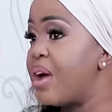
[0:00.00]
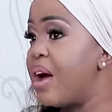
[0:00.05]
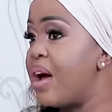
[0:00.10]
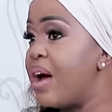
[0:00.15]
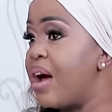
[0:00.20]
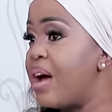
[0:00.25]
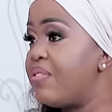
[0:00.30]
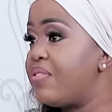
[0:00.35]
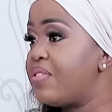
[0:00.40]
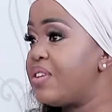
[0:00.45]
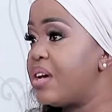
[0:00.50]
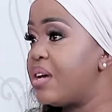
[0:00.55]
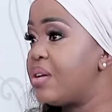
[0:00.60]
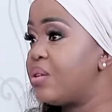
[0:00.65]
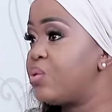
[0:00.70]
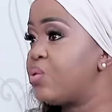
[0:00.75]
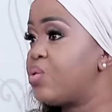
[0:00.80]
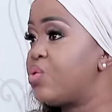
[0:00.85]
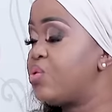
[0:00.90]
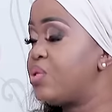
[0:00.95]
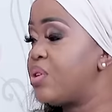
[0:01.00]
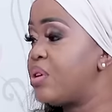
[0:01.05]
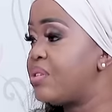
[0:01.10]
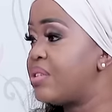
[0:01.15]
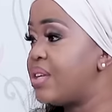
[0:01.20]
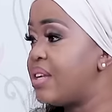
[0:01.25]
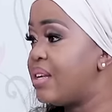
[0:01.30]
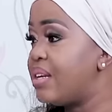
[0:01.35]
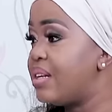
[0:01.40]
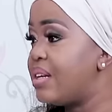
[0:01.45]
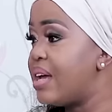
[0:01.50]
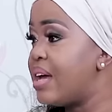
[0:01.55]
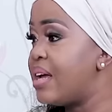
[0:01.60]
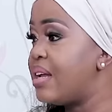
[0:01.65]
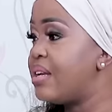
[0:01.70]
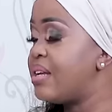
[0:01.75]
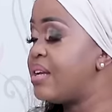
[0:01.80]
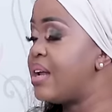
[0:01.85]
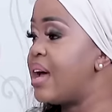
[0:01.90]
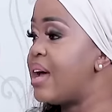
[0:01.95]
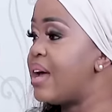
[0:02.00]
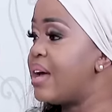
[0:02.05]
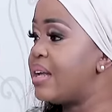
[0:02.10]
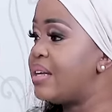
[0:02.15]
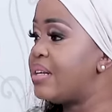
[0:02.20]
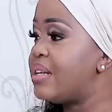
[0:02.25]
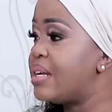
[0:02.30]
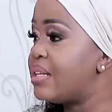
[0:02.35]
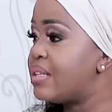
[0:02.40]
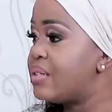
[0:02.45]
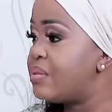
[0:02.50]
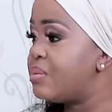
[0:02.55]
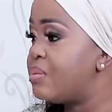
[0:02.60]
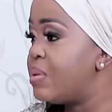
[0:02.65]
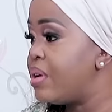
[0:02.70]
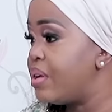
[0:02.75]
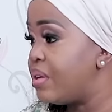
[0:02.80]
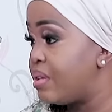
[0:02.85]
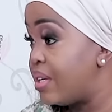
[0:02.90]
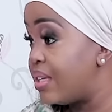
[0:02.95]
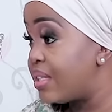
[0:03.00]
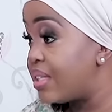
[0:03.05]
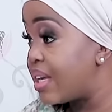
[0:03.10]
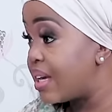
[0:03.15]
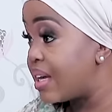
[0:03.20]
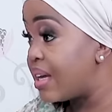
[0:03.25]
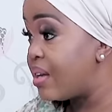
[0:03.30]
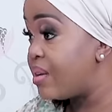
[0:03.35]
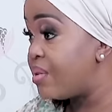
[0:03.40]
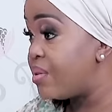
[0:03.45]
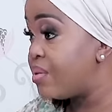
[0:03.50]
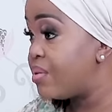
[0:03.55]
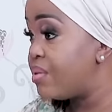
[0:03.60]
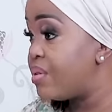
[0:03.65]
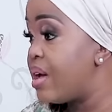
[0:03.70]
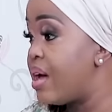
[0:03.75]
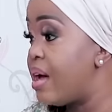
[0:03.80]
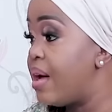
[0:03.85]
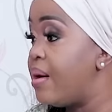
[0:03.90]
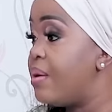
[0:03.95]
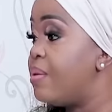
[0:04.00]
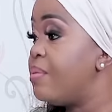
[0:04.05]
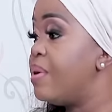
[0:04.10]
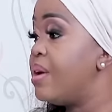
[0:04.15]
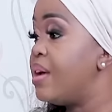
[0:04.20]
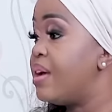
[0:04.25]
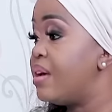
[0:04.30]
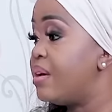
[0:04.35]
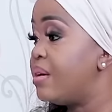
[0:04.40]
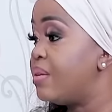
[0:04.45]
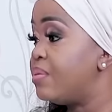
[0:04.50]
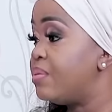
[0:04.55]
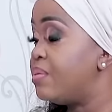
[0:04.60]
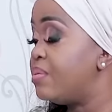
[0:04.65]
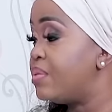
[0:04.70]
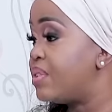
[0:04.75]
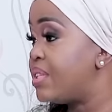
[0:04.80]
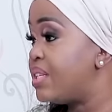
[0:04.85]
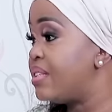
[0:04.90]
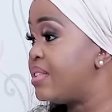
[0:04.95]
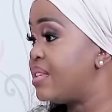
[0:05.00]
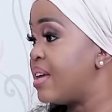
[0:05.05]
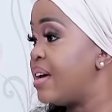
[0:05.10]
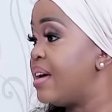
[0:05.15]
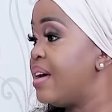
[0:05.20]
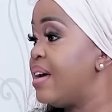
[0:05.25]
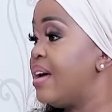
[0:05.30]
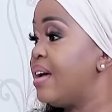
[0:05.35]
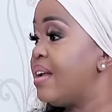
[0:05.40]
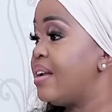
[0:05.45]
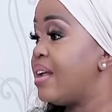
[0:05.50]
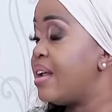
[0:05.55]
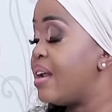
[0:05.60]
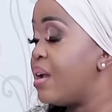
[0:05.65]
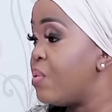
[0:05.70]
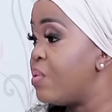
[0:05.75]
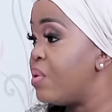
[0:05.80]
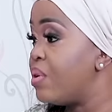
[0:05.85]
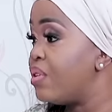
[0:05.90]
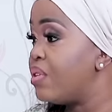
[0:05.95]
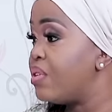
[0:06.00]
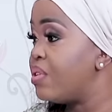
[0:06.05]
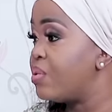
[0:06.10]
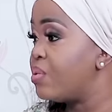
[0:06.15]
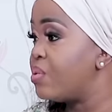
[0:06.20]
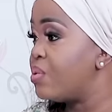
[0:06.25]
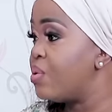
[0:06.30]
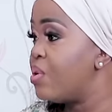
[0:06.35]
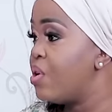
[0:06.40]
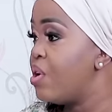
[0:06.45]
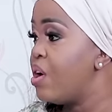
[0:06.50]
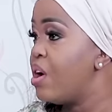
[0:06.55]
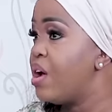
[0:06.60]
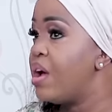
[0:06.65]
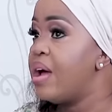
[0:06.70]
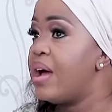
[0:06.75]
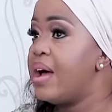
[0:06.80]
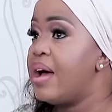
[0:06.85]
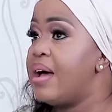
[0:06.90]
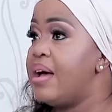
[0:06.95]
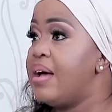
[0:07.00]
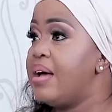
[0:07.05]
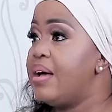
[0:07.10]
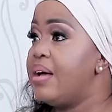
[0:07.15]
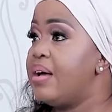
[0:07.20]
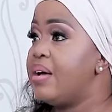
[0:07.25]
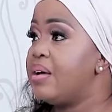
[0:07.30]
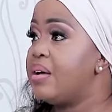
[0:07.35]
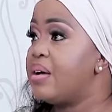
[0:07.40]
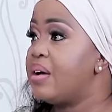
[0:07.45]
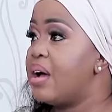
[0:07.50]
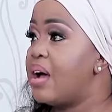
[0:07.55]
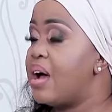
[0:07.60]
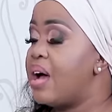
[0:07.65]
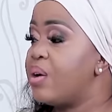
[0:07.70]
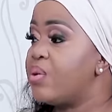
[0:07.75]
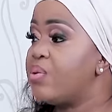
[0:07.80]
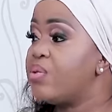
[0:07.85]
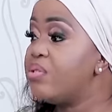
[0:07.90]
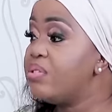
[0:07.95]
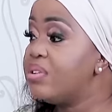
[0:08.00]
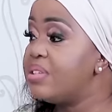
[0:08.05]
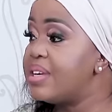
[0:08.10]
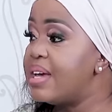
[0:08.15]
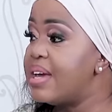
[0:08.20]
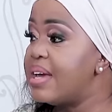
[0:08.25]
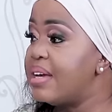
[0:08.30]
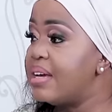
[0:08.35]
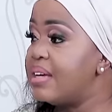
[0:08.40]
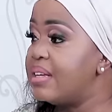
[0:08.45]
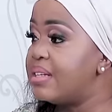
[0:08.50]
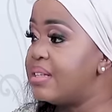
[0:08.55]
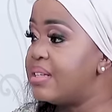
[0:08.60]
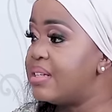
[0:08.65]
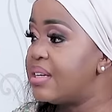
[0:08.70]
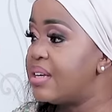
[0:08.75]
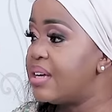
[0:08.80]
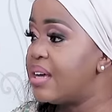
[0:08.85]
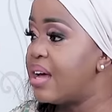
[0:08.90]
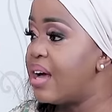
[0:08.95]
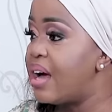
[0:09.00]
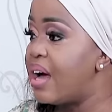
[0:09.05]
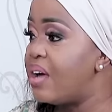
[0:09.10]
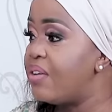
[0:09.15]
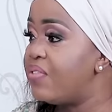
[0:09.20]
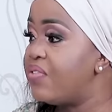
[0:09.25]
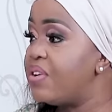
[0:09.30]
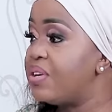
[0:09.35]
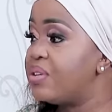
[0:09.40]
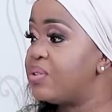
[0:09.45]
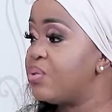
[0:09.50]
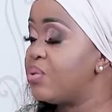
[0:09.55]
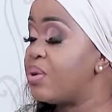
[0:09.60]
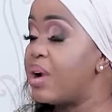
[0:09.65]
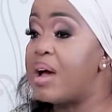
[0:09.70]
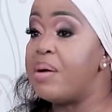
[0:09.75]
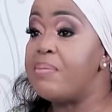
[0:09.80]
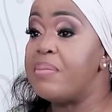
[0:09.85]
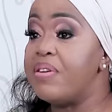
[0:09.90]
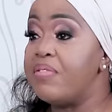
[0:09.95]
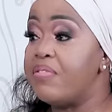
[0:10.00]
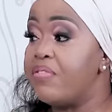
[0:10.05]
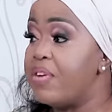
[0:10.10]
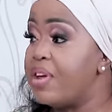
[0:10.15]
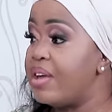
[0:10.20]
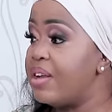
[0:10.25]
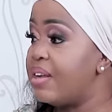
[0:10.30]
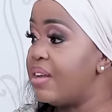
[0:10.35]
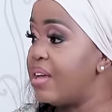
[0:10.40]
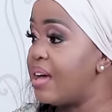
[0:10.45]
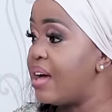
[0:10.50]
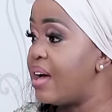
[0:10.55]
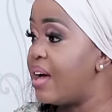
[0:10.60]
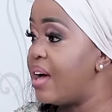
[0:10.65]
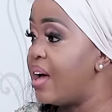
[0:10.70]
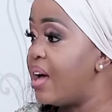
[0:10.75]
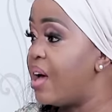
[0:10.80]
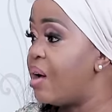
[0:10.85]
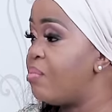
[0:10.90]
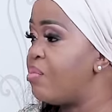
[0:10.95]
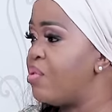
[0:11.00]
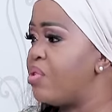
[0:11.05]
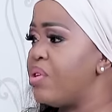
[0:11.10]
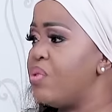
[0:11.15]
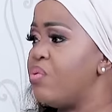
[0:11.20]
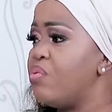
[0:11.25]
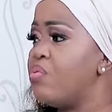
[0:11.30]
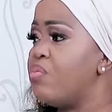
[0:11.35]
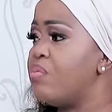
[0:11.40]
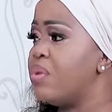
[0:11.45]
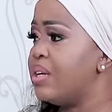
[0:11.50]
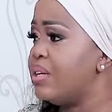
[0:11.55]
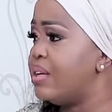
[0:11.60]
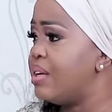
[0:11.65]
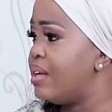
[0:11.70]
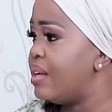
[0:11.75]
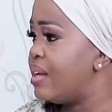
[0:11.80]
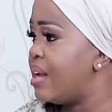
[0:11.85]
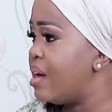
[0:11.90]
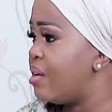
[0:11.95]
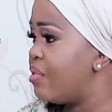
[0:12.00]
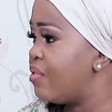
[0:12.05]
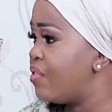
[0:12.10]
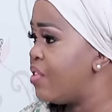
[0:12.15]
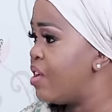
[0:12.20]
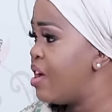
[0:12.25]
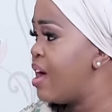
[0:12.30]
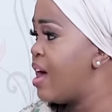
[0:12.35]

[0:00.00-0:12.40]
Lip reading: After 2009, I had that, the second Caesar that I went through. I couldn't take it. I felt, I'm a failure. I'm not a woman enough.